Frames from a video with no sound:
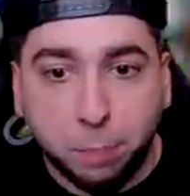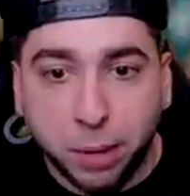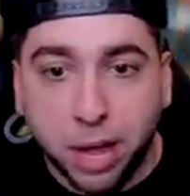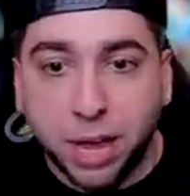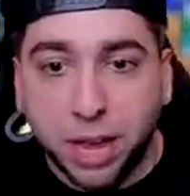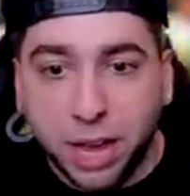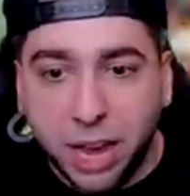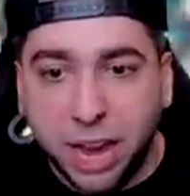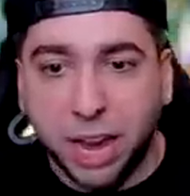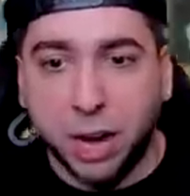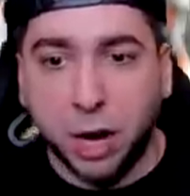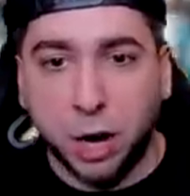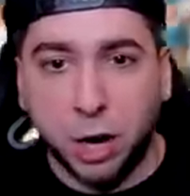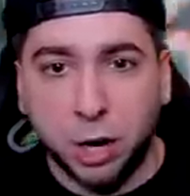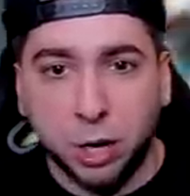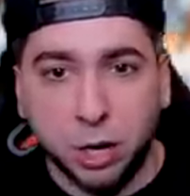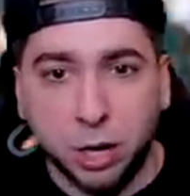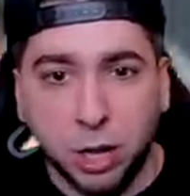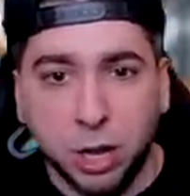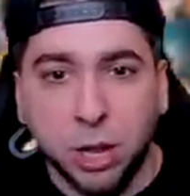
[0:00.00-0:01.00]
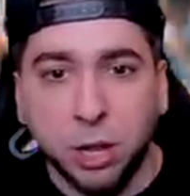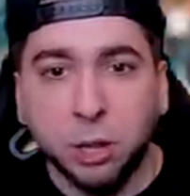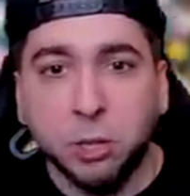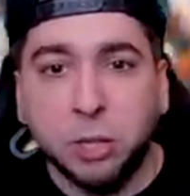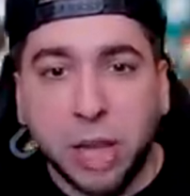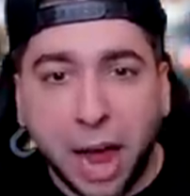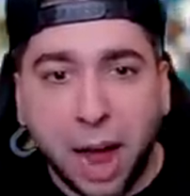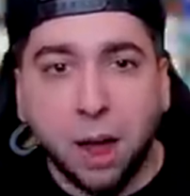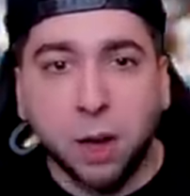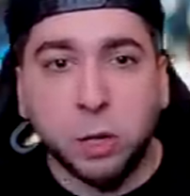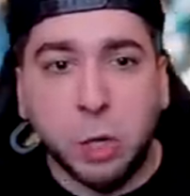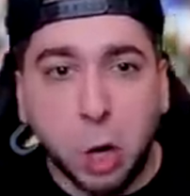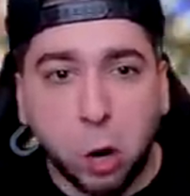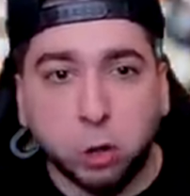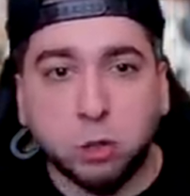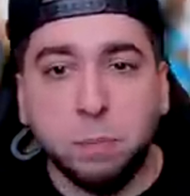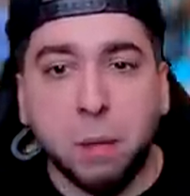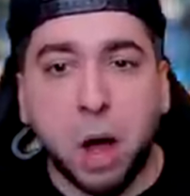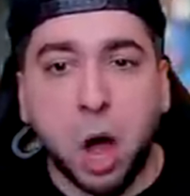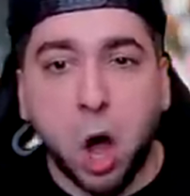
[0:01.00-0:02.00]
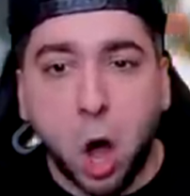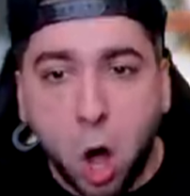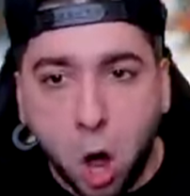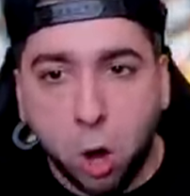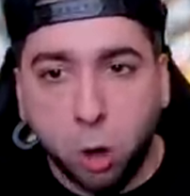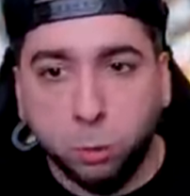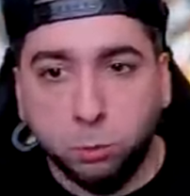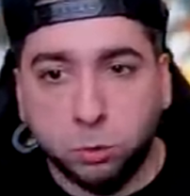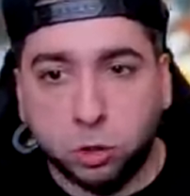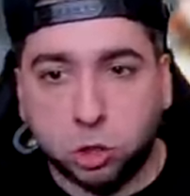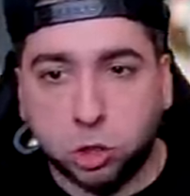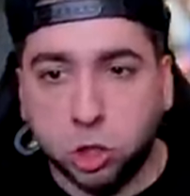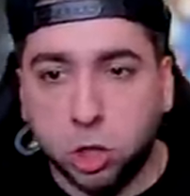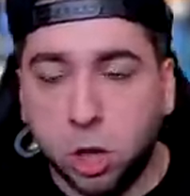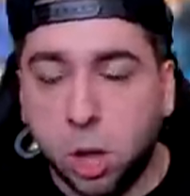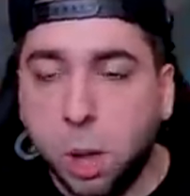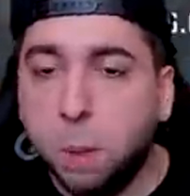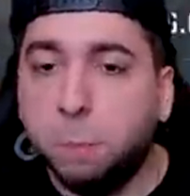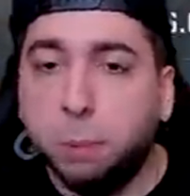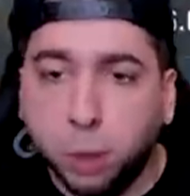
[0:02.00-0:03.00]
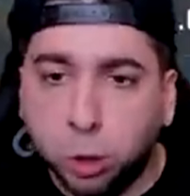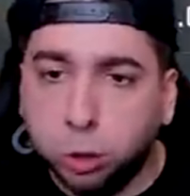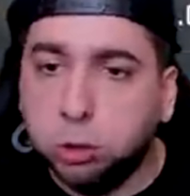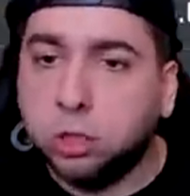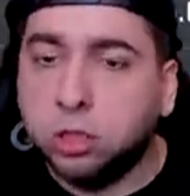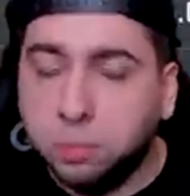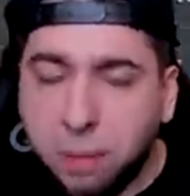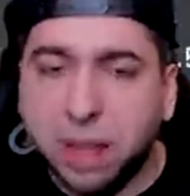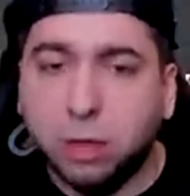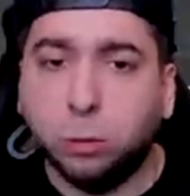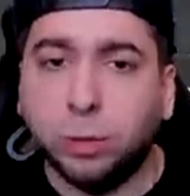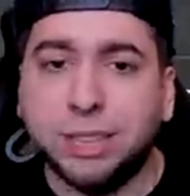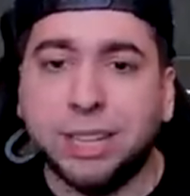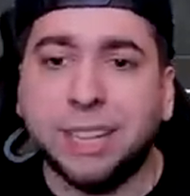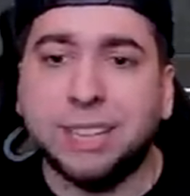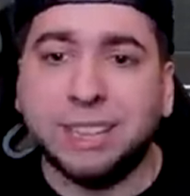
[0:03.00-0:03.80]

play here. Down goes Mahomes. Bruce Smith with the